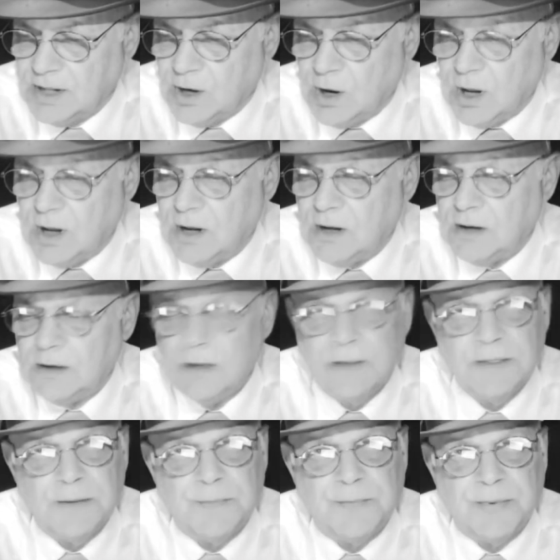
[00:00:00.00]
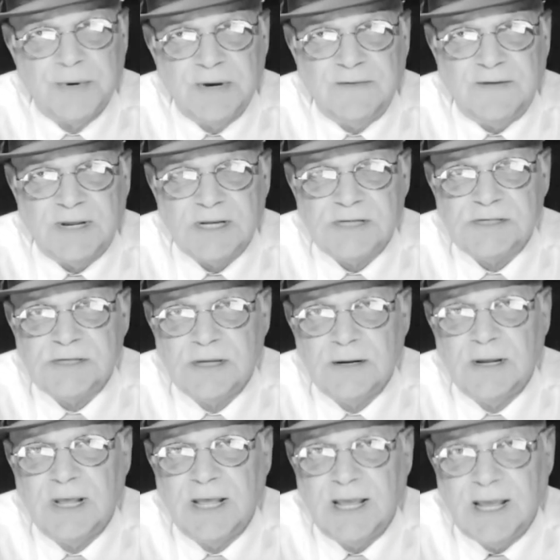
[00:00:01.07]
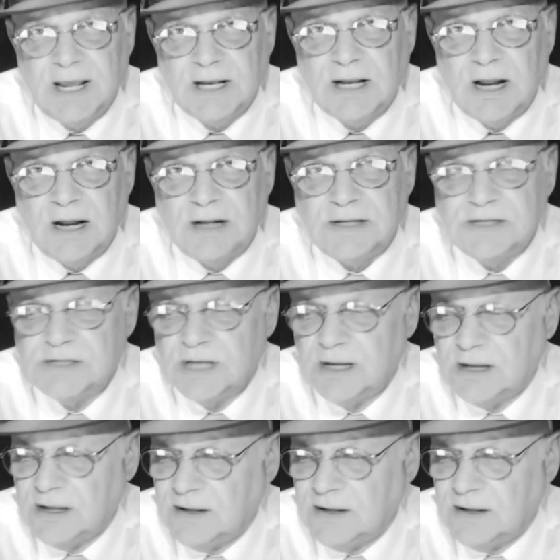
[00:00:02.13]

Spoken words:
that all the previous headlines